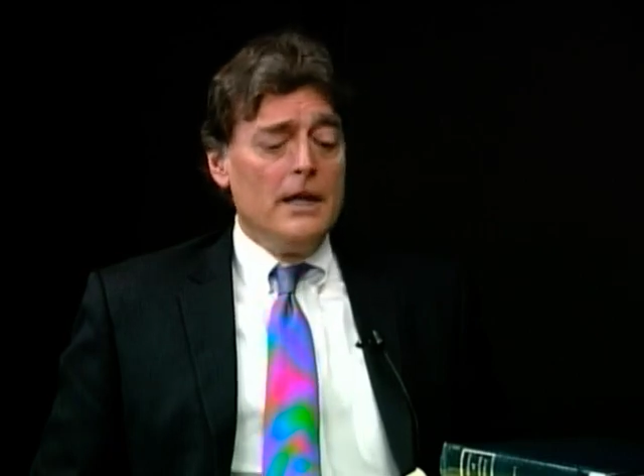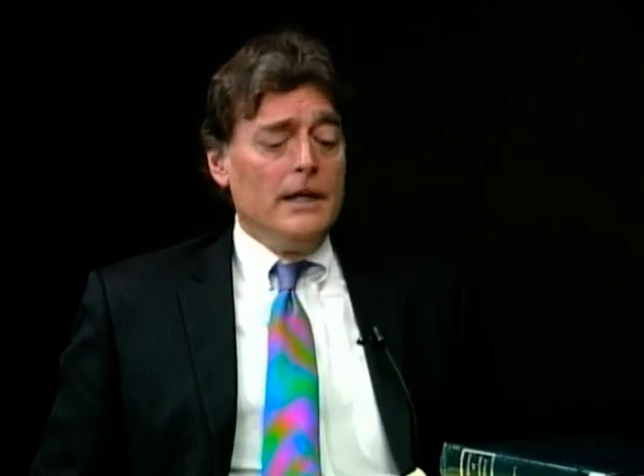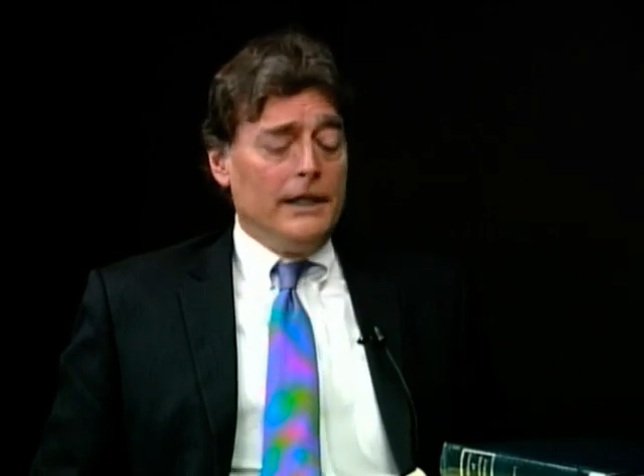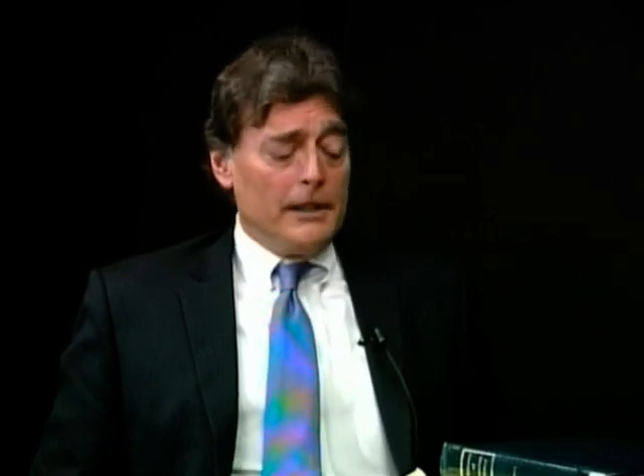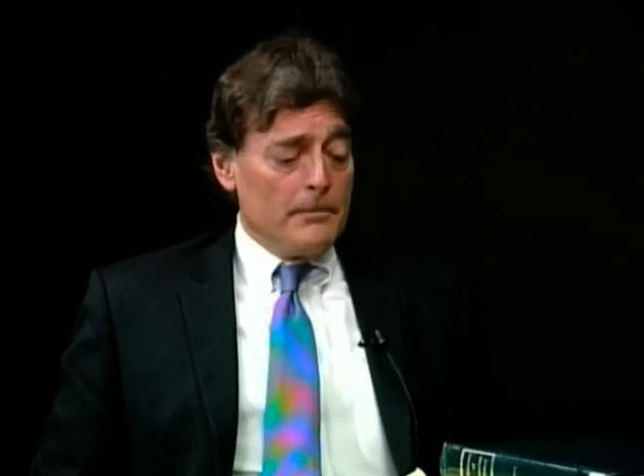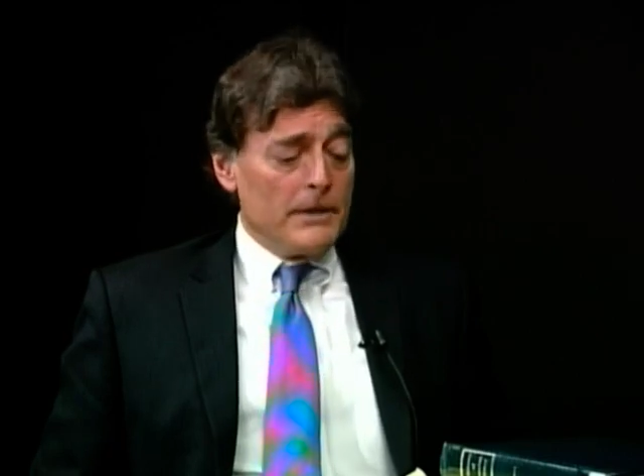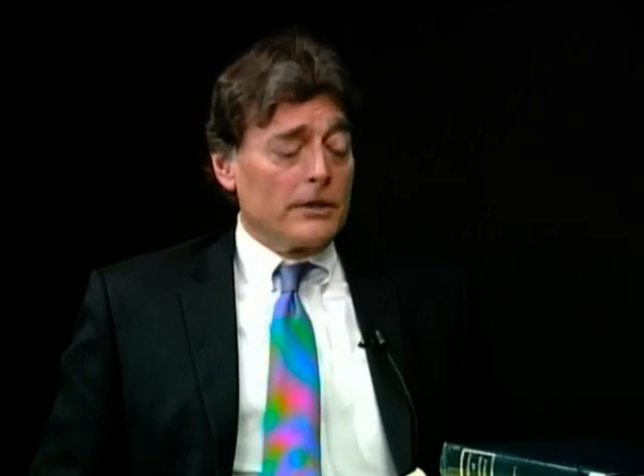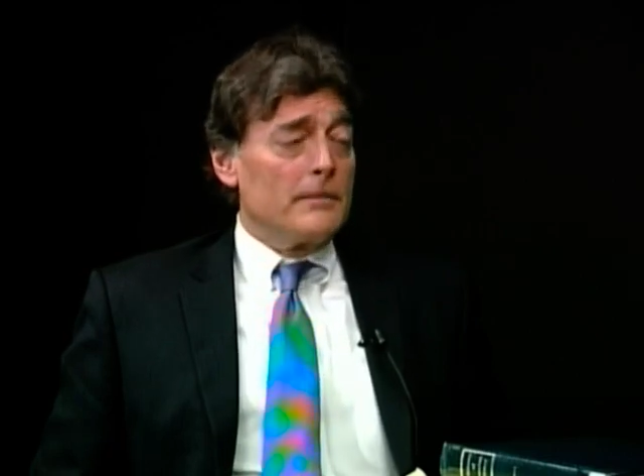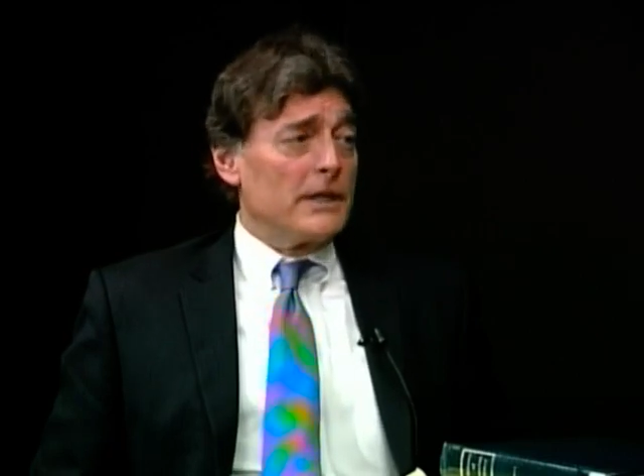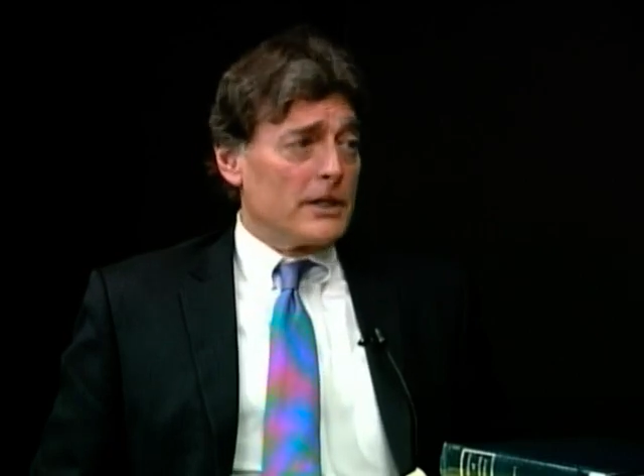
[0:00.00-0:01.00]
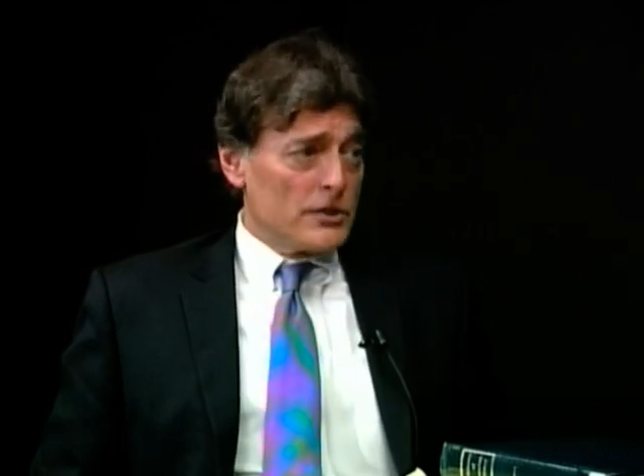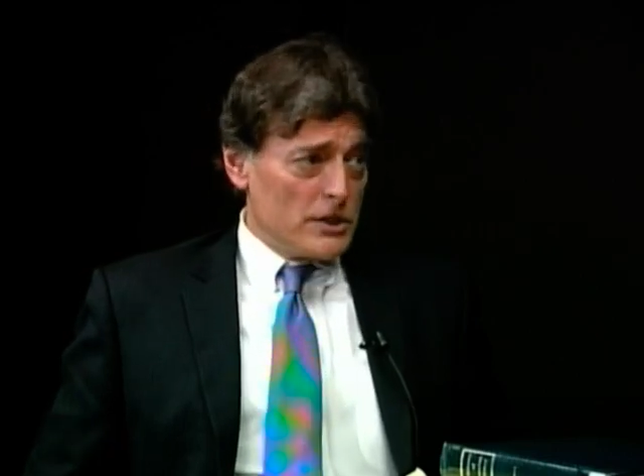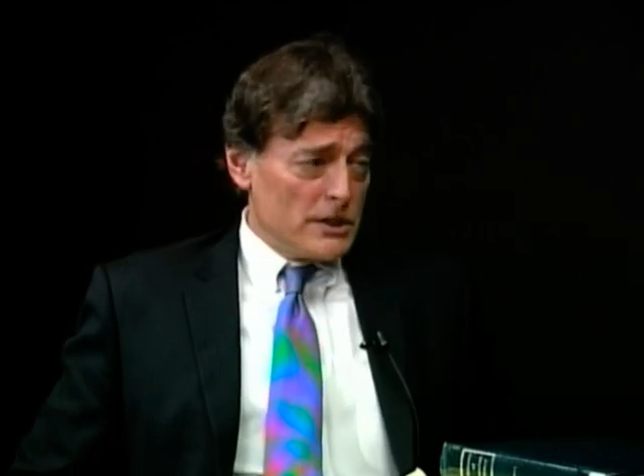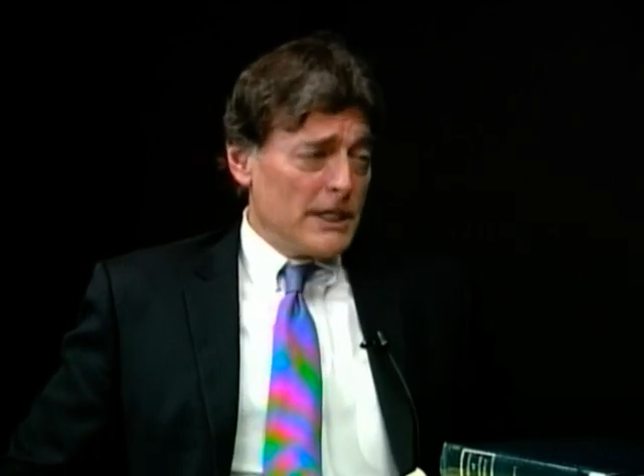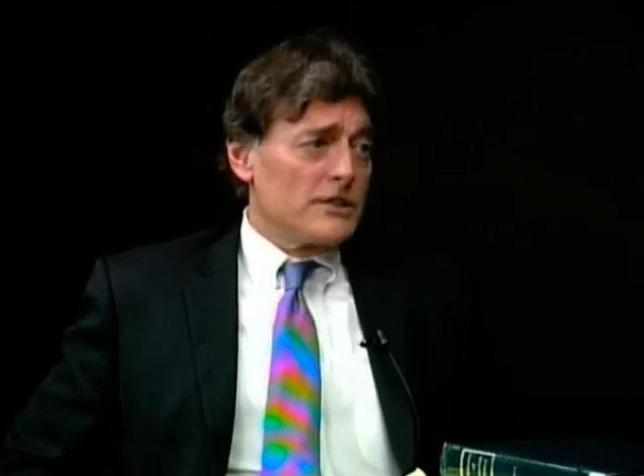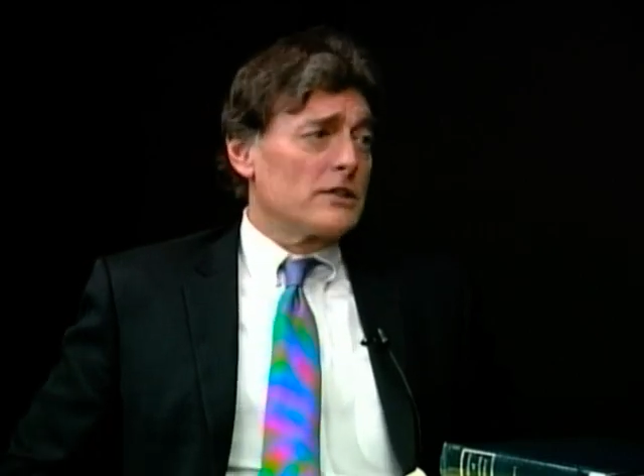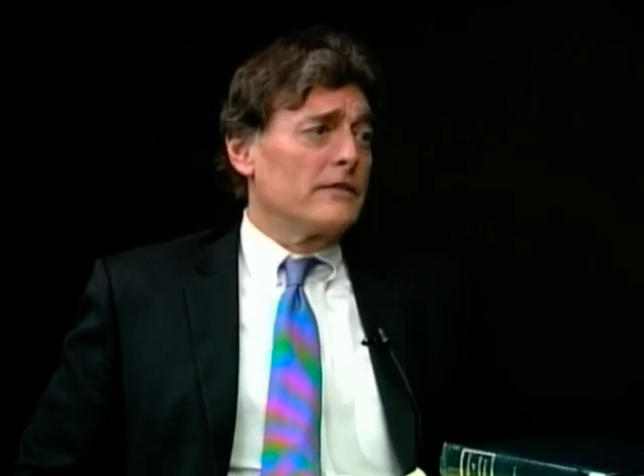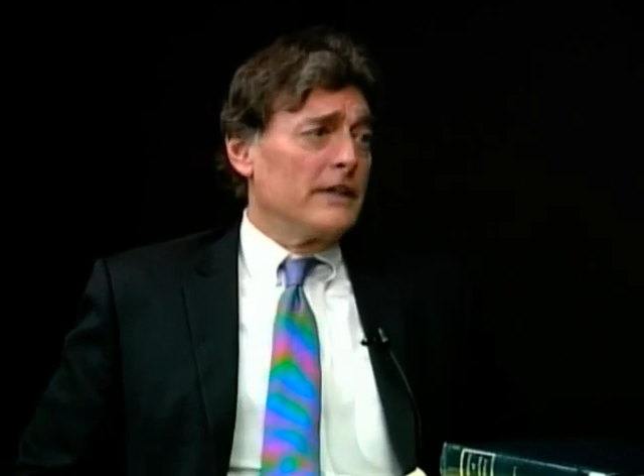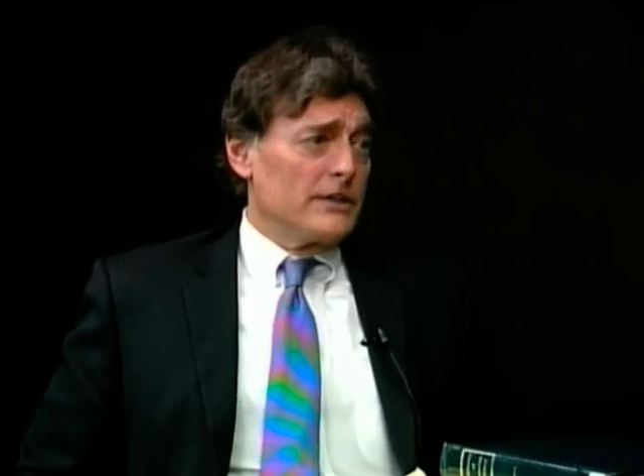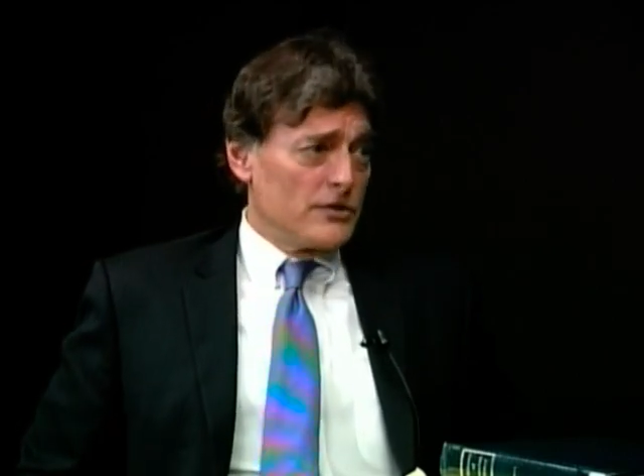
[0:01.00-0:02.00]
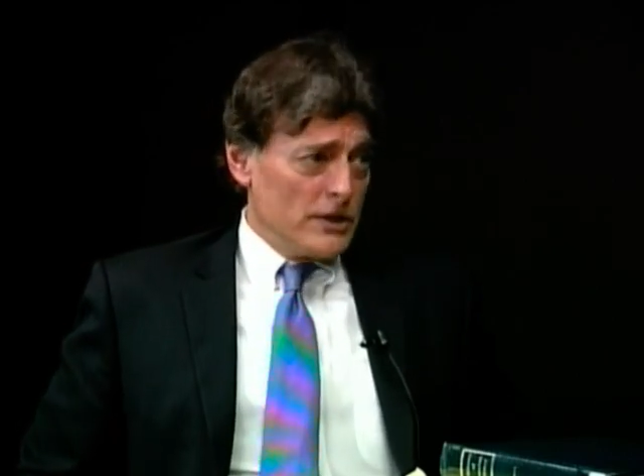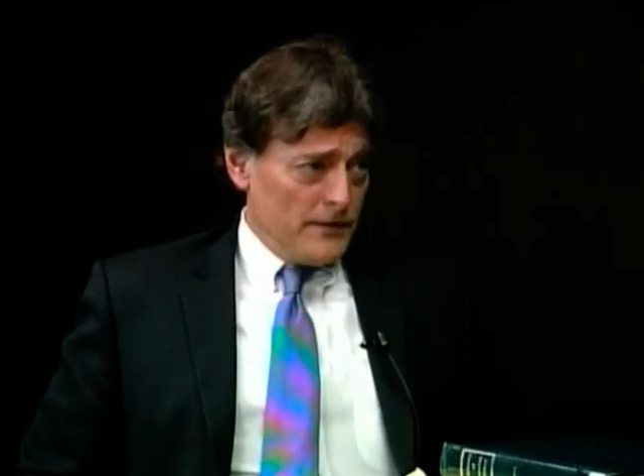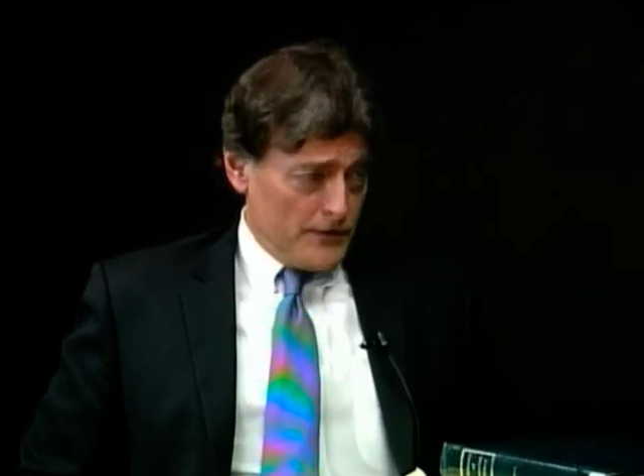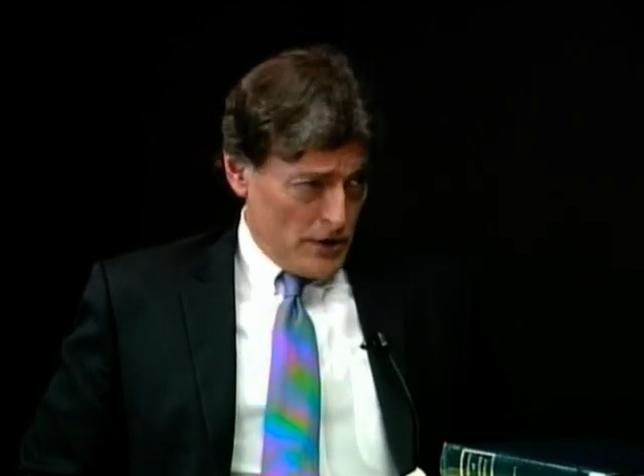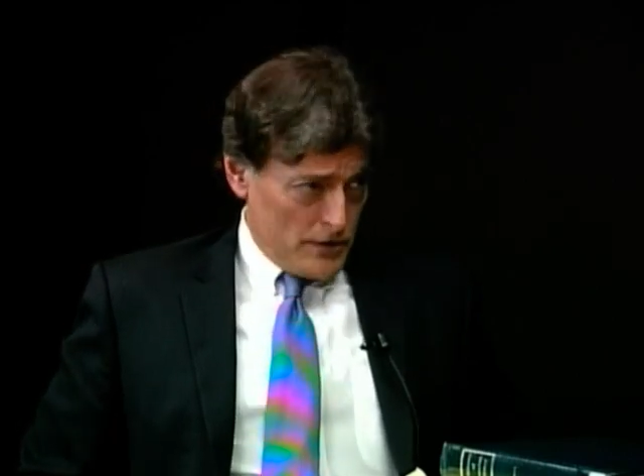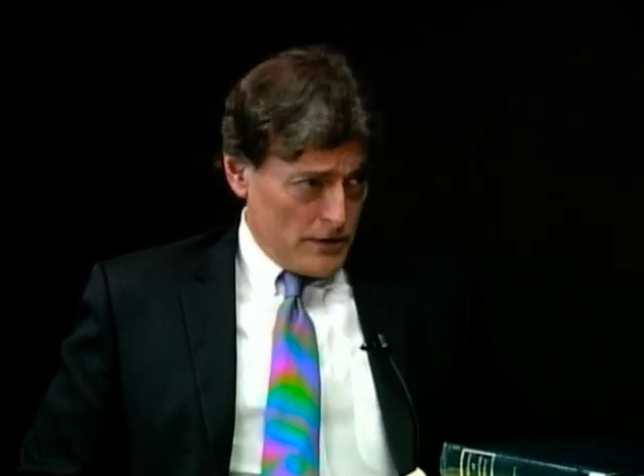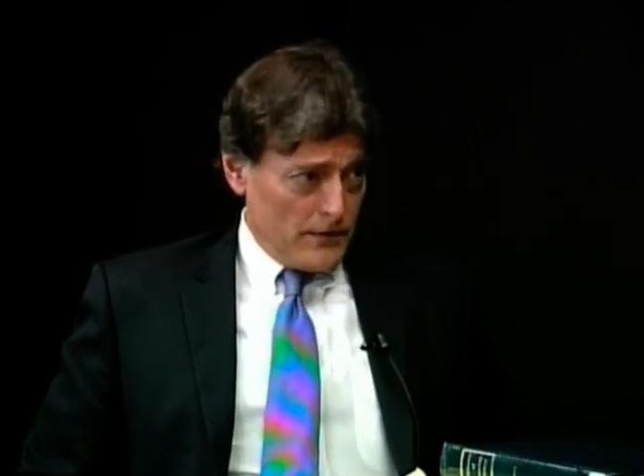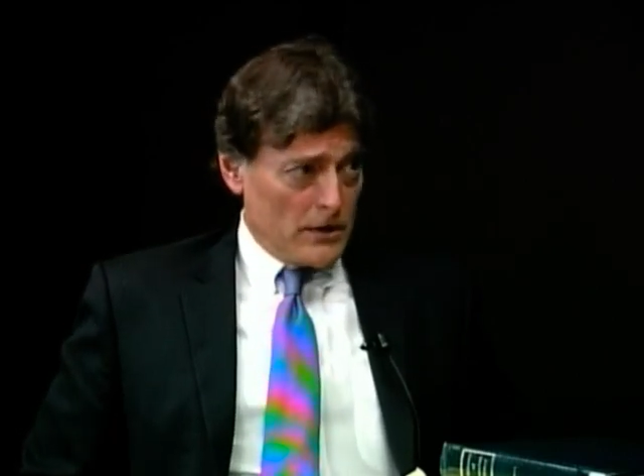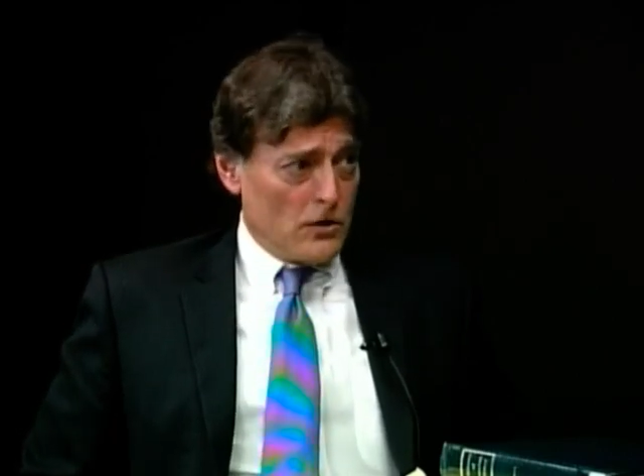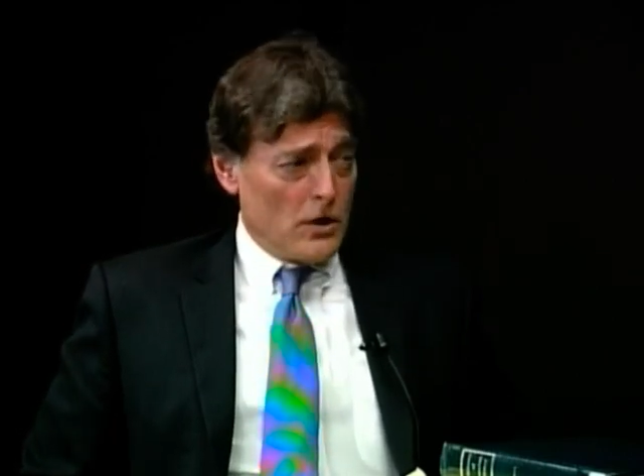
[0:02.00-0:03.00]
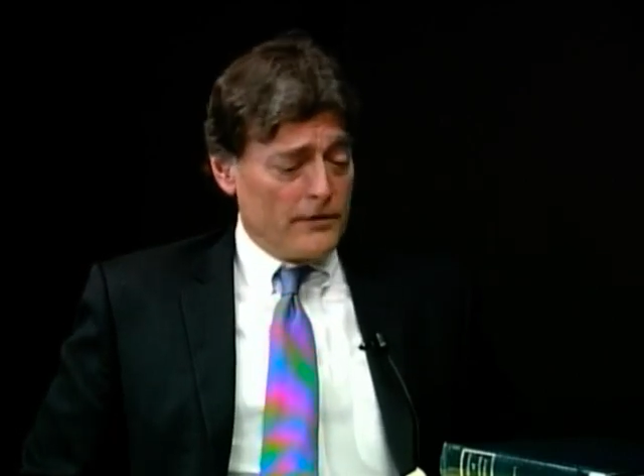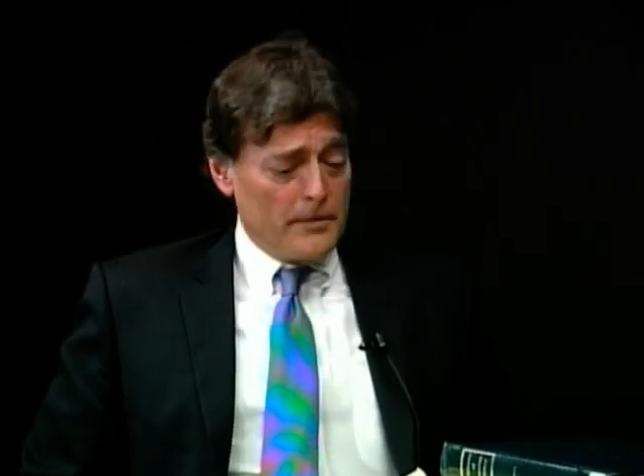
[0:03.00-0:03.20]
uh, merely because she's not serving as chief judge of our That's Court right.